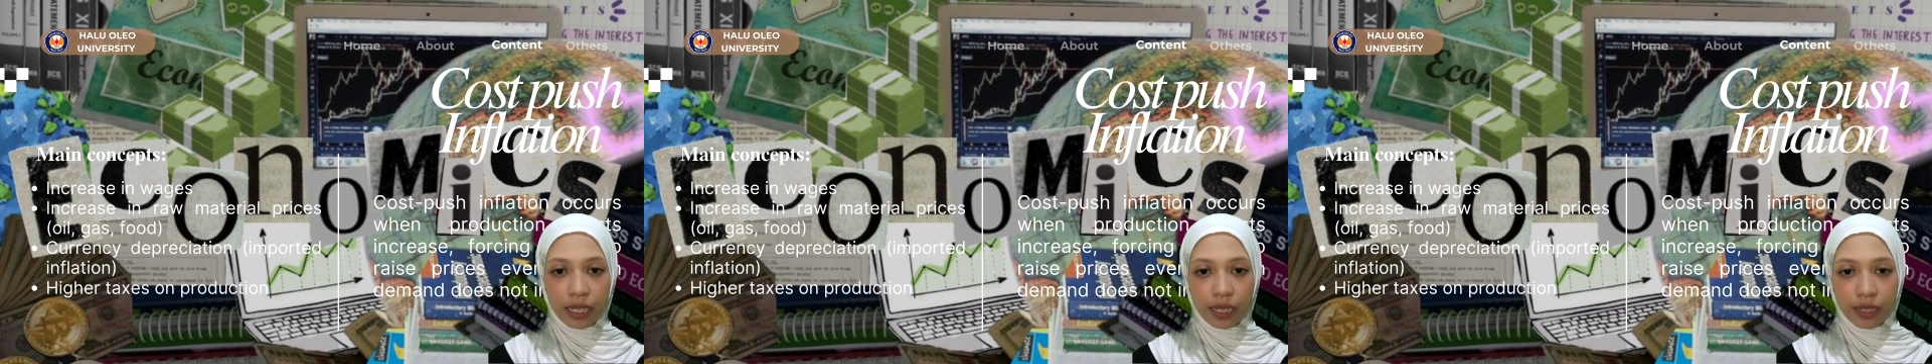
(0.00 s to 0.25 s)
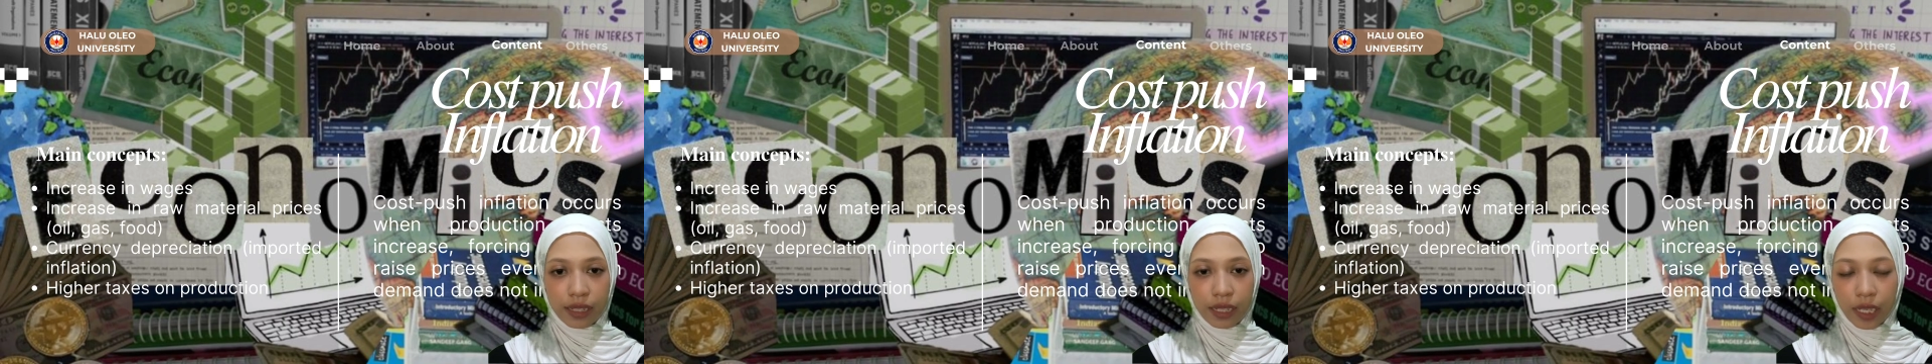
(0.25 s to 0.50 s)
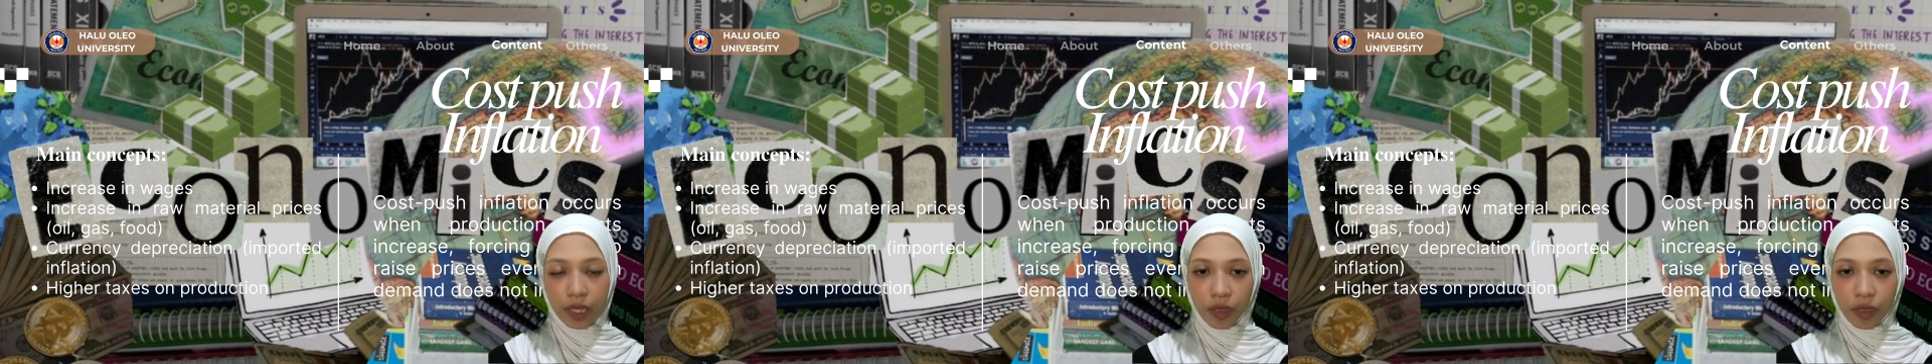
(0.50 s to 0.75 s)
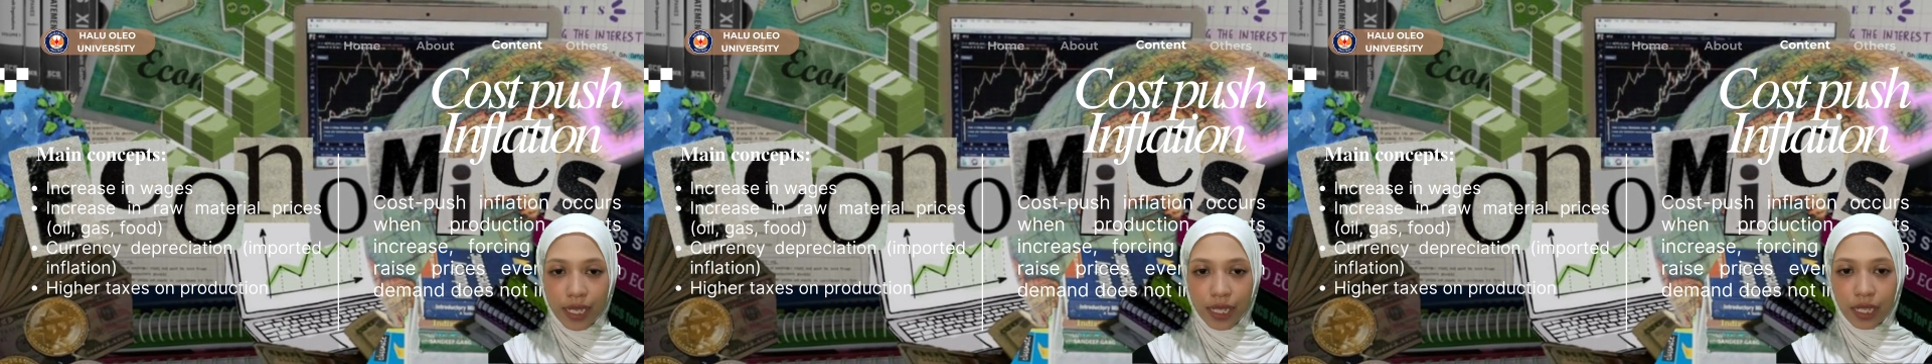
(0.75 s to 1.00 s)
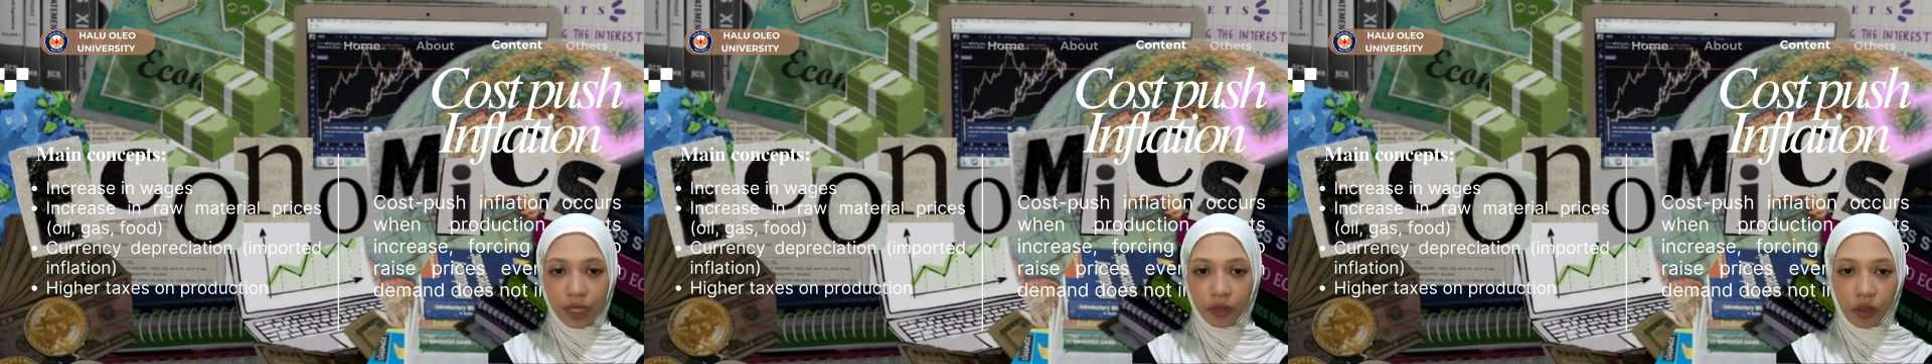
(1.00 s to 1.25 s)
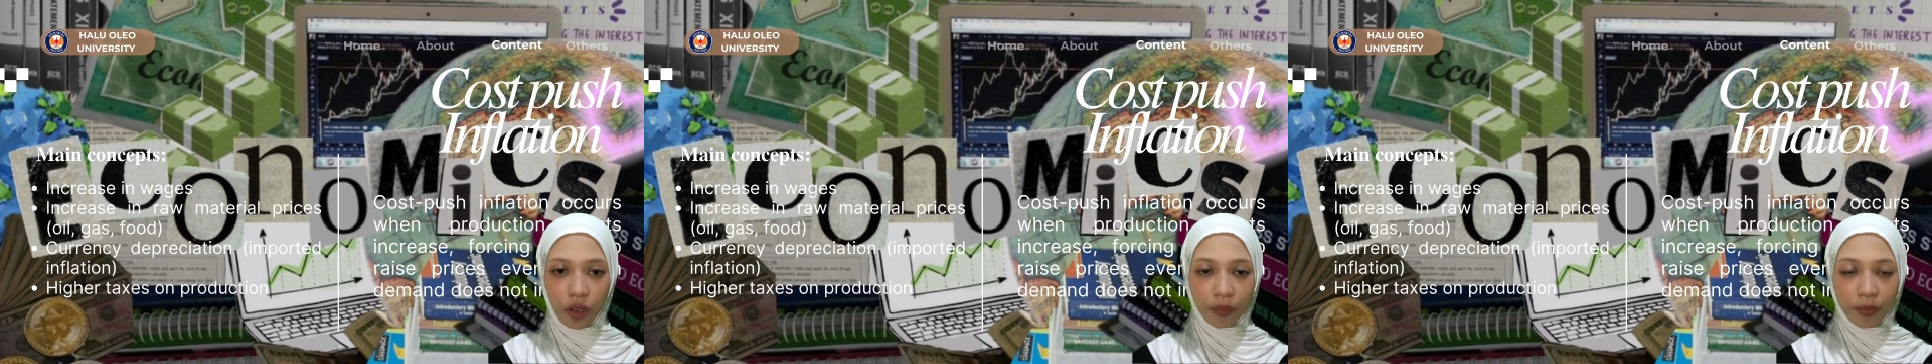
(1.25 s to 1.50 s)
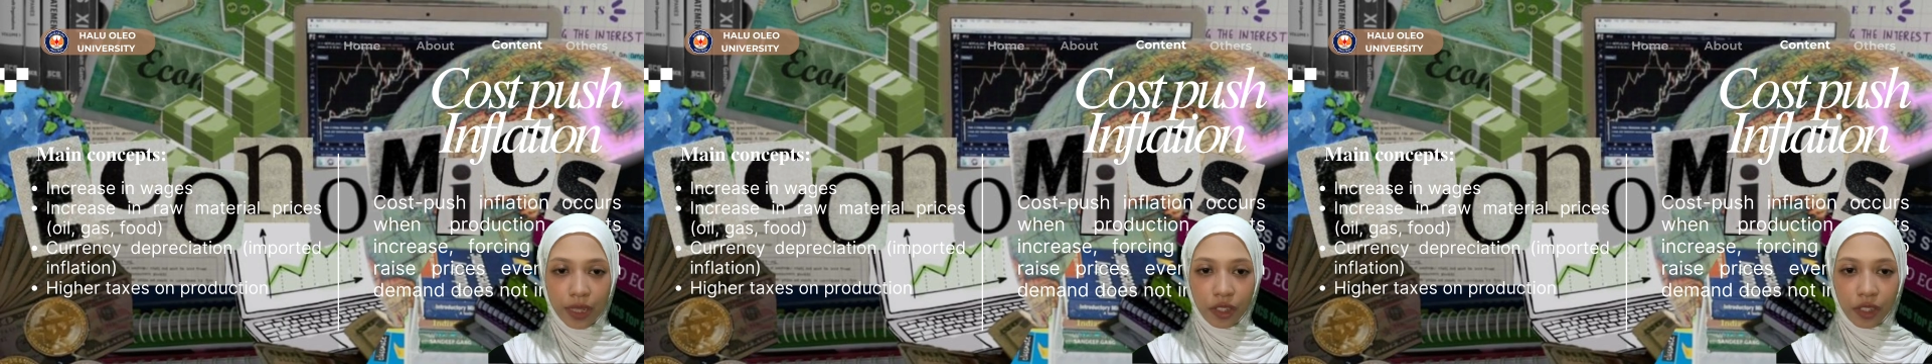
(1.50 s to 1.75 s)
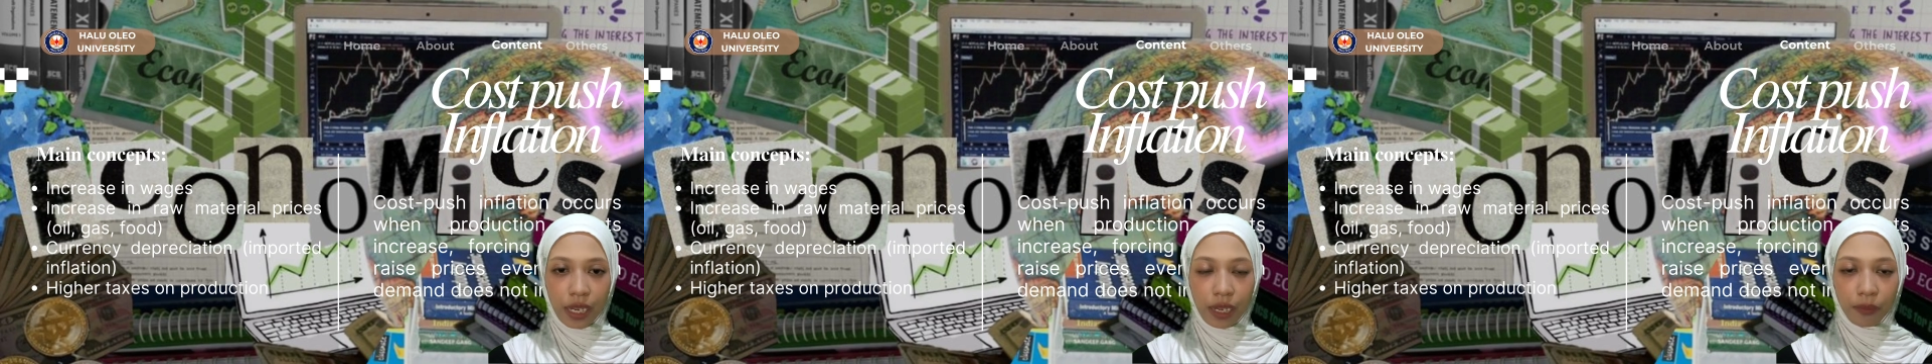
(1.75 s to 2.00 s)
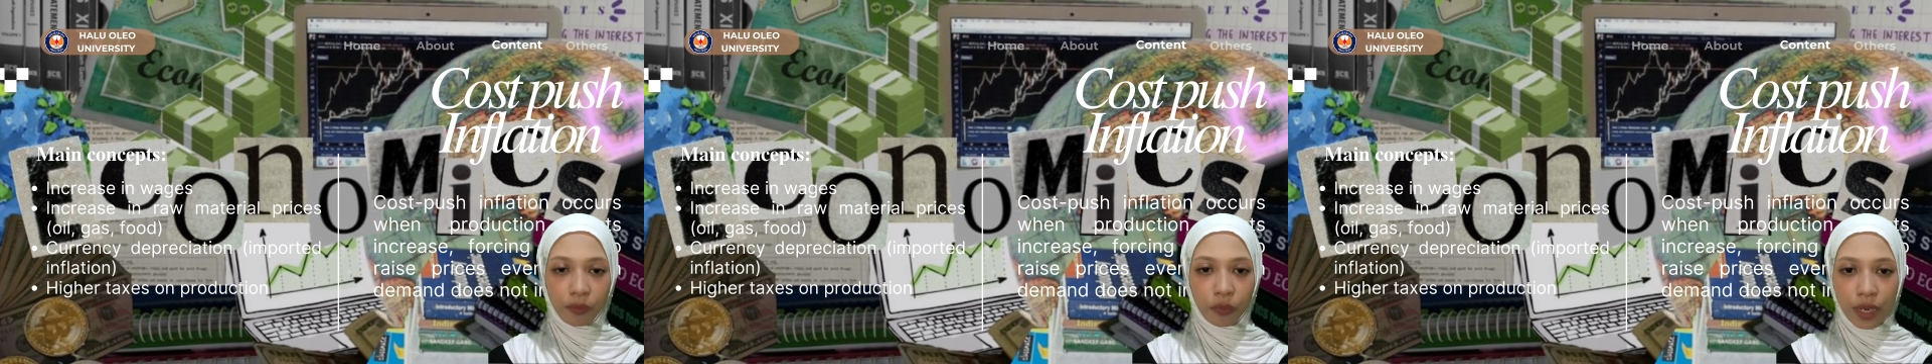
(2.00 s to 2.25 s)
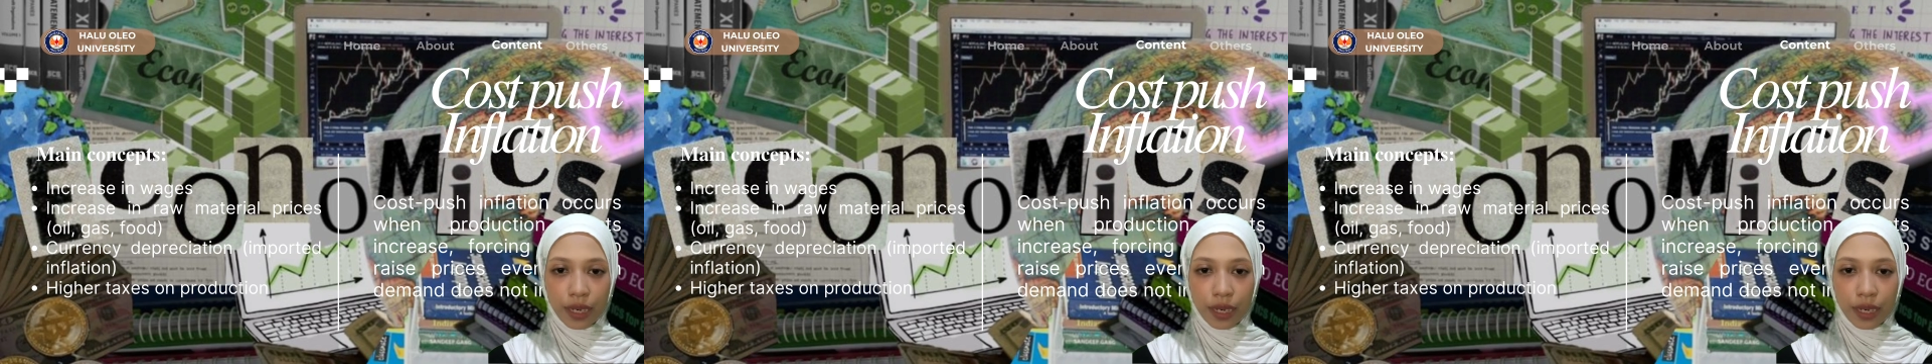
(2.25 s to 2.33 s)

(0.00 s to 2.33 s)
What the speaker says: is increase in raw material